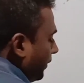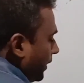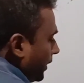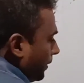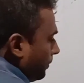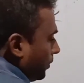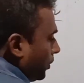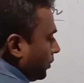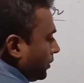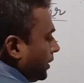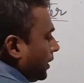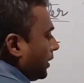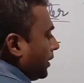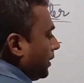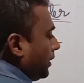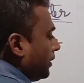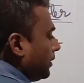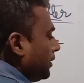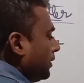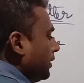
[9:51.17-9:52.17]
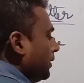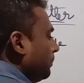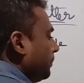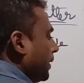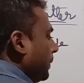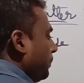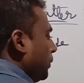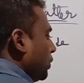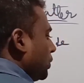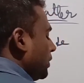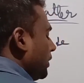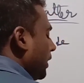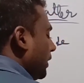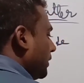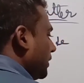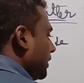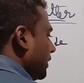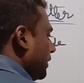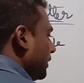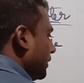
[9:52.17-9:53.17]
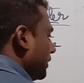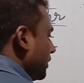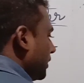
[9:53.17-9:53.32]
I remove the proportionality